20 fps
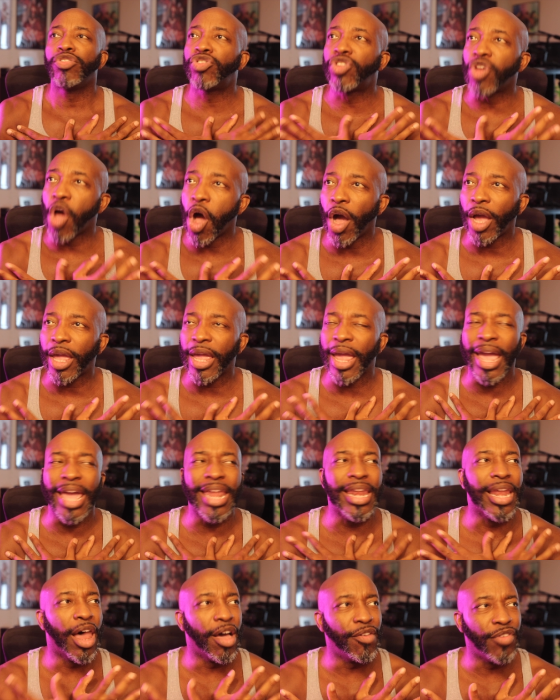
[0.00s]
talking
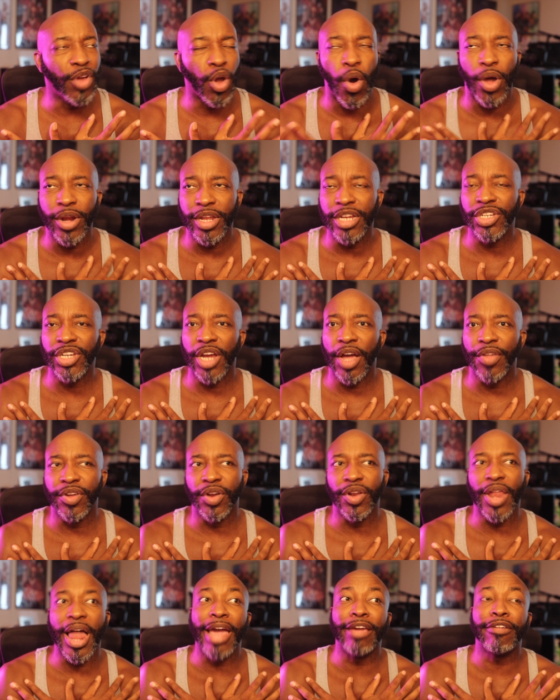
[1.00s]
and loving on each
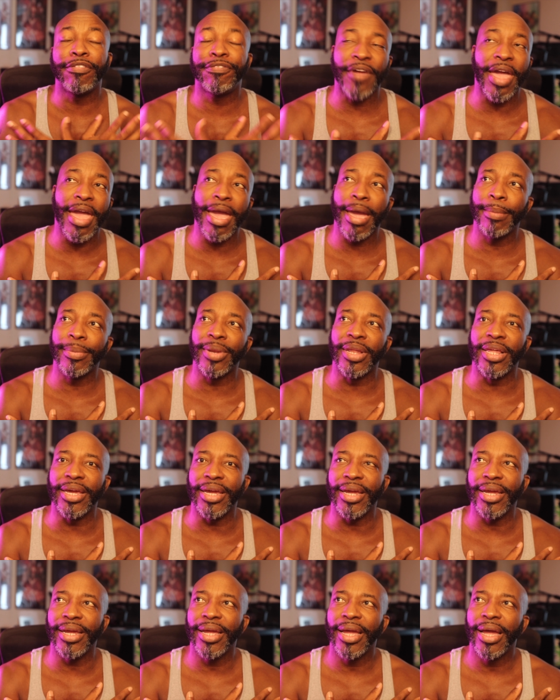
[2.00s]
other like
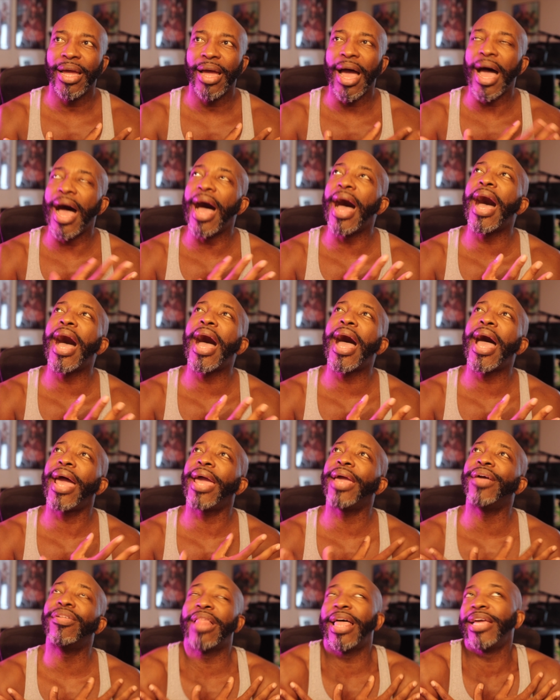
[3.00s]
family.
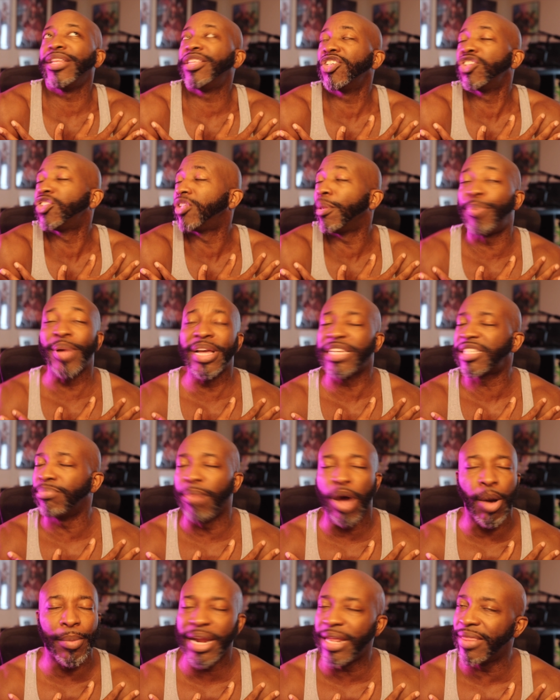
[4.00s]
This is the best
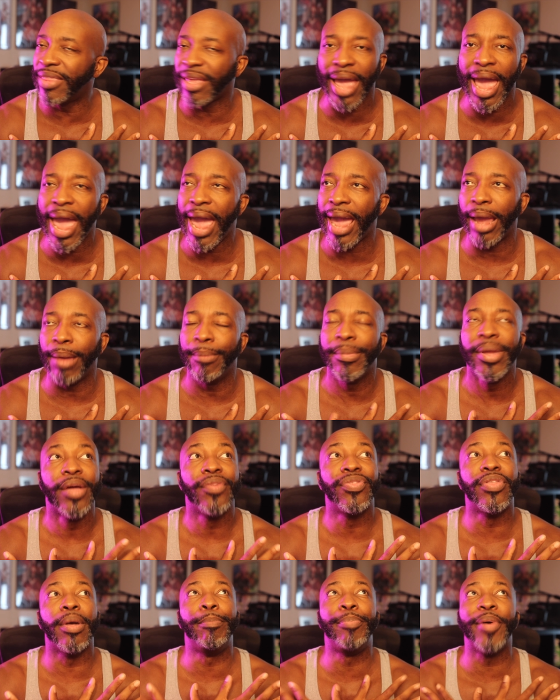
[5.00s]
moment in the game.
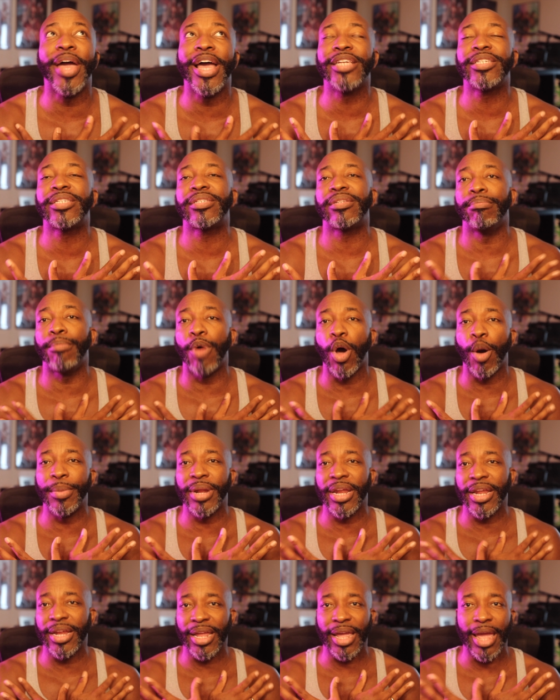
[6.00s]
The best
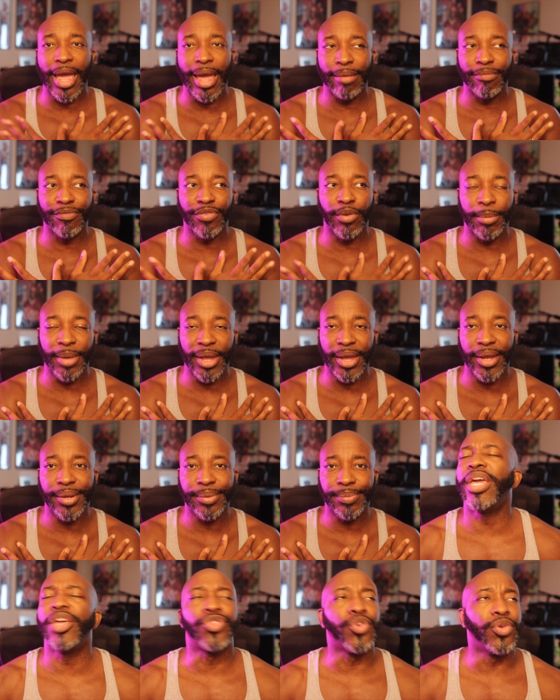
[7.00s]
moment in the game for me.
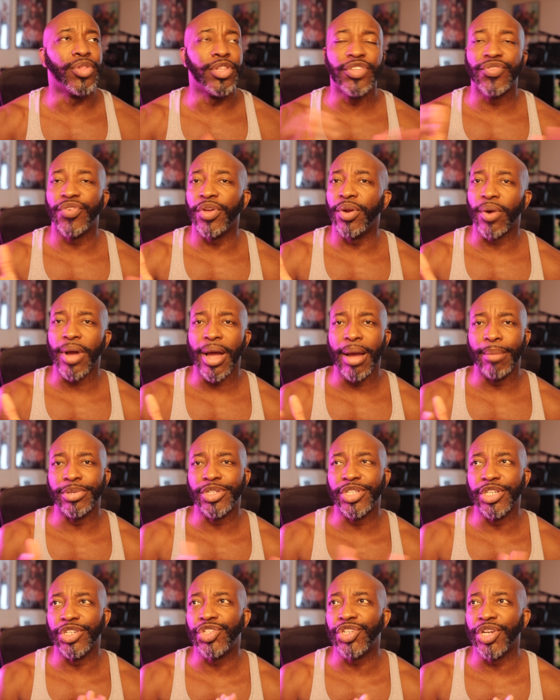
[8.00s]
Get through this veto
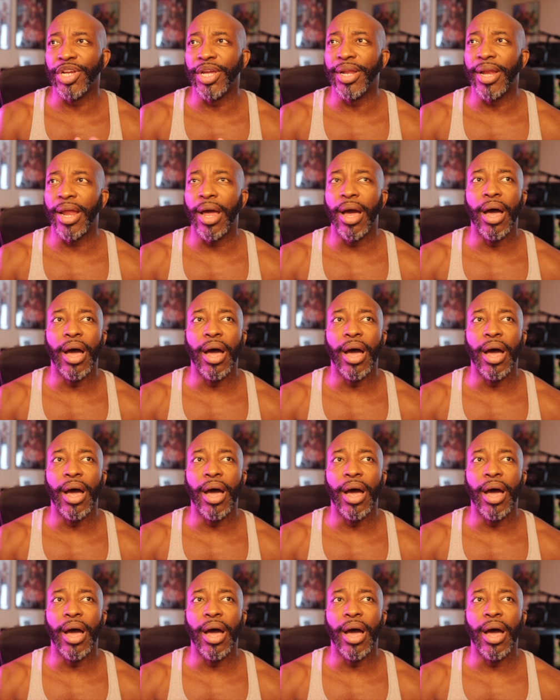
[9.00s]
competition.